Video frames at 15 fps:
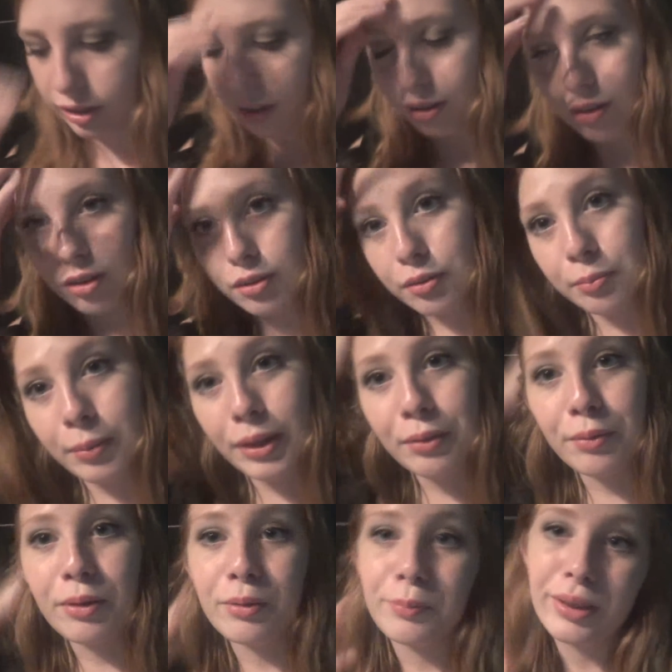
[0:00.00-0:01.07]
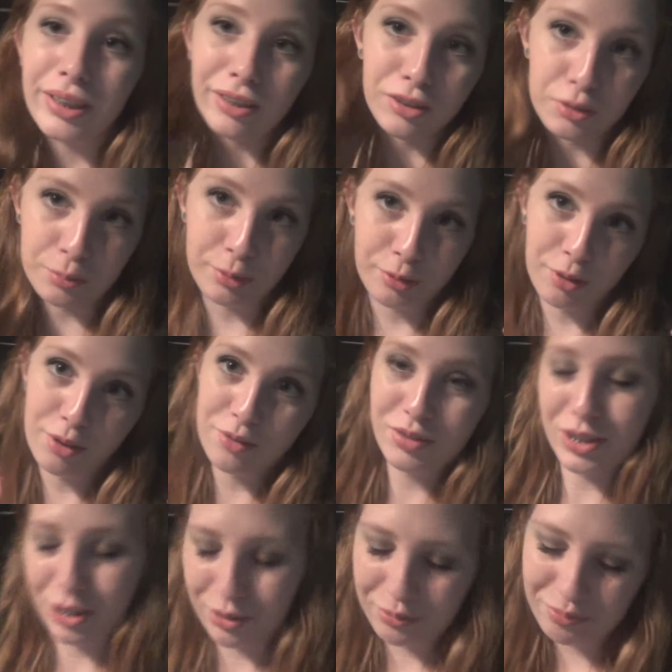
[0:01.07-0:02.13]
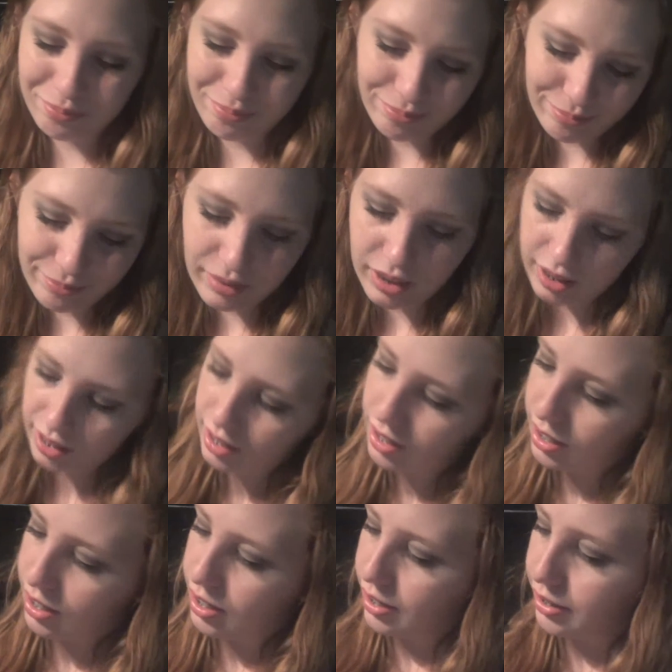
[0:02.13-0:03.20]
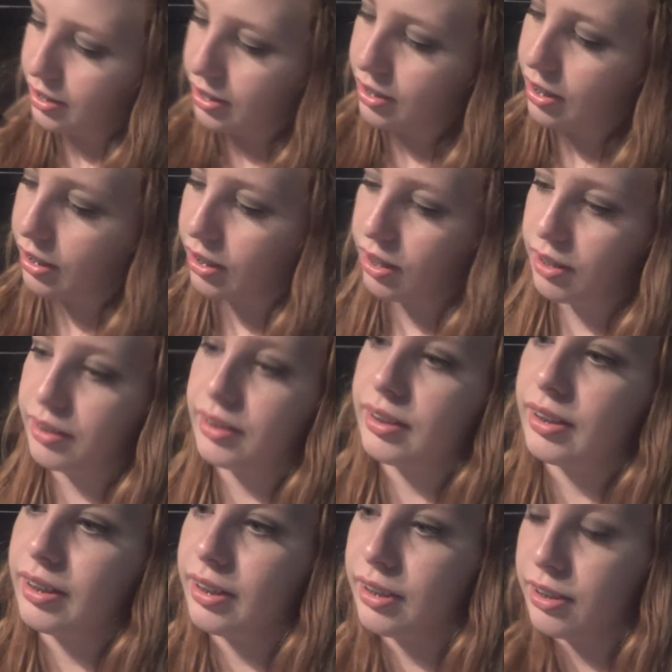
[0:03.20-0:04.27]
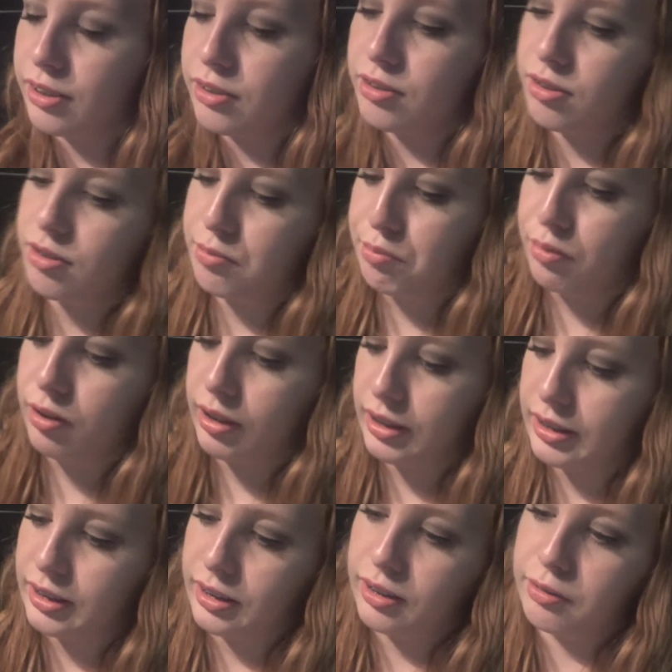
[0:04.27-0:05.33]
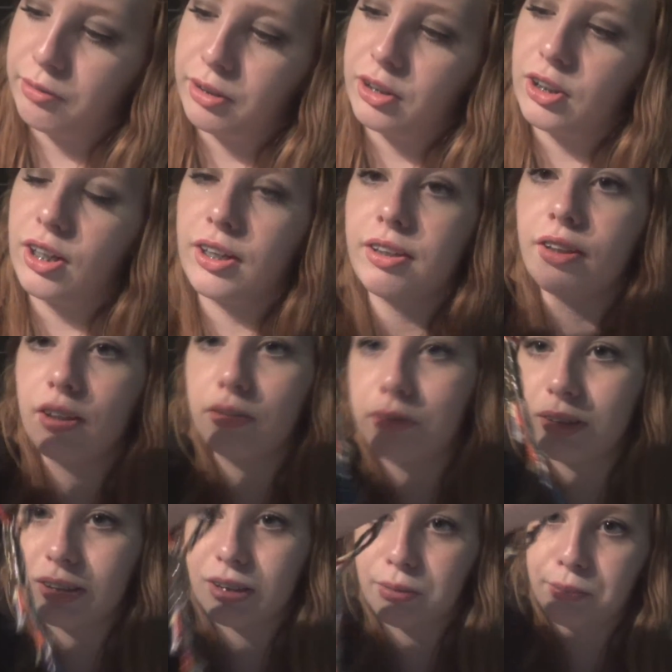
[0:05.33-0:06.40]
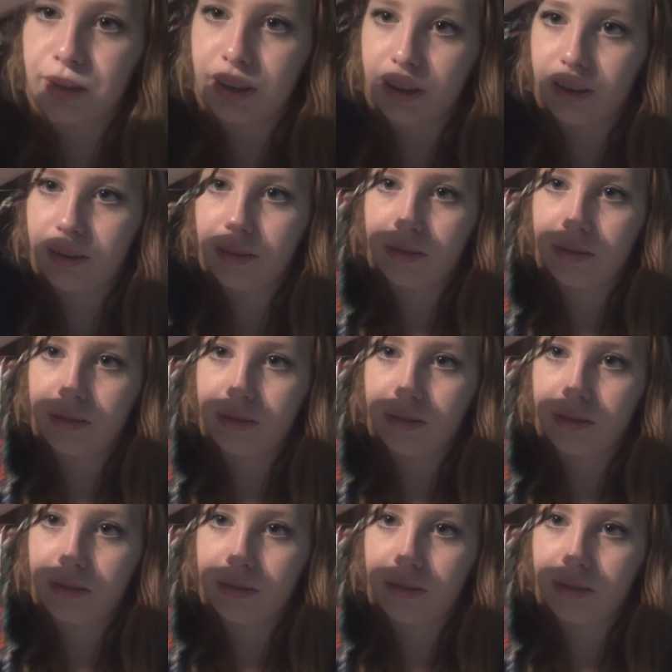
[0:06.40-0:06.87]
then oh, by the way, all my nails broke off. And then I got the bracelet, which I thought was gonna be